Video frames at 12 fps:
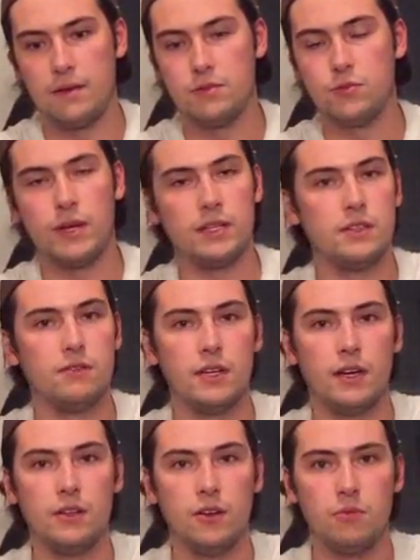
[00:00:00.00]
He was
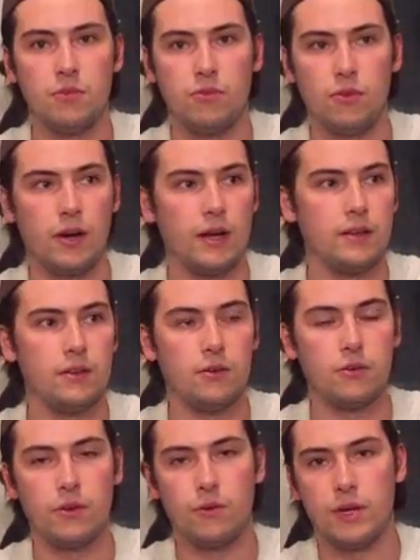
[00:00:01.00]
relatively unknown before, I didn't
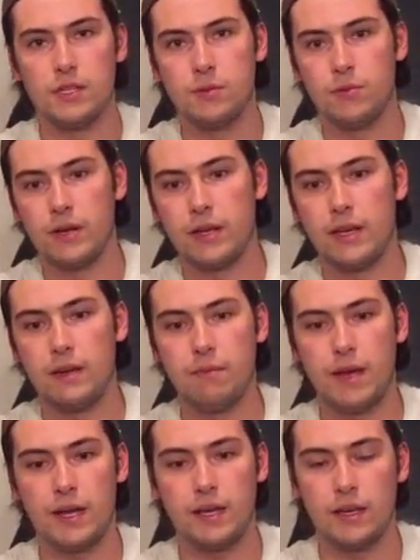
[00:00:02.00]
know who he was. When I
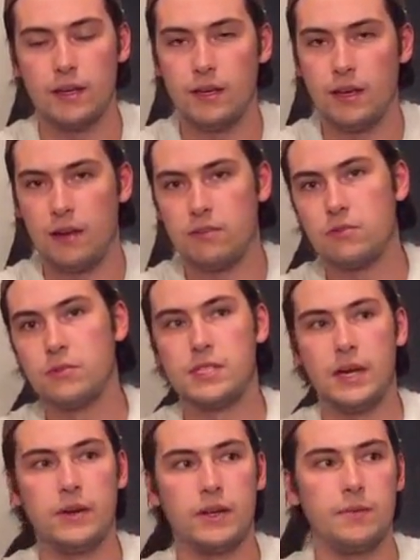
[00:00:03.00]
came back, everyone
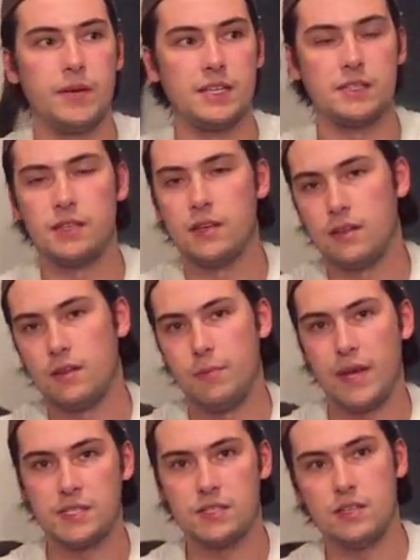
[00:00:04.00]
was touting him as the
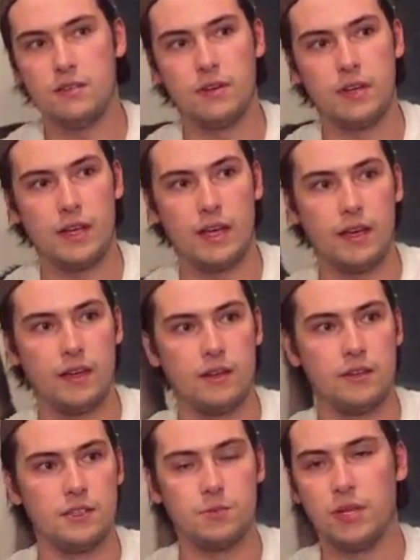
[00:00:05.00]
best D.va,
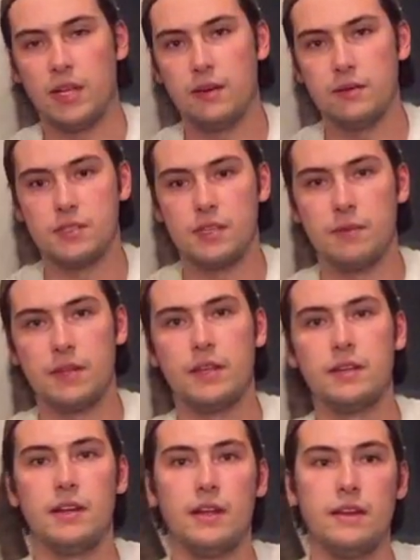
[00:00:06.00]
and his play was something
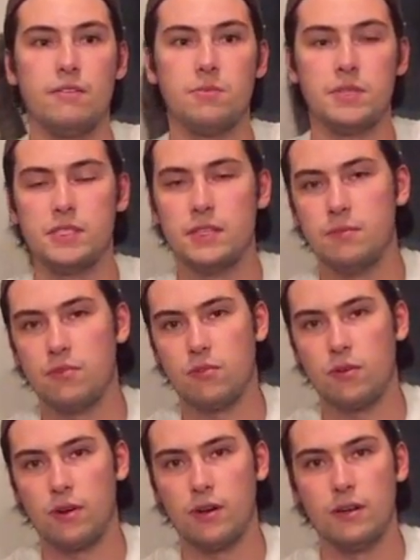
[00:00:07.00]
that had never been seen
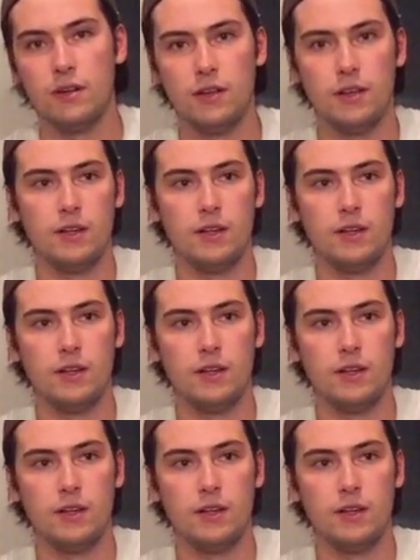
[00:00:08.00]
before.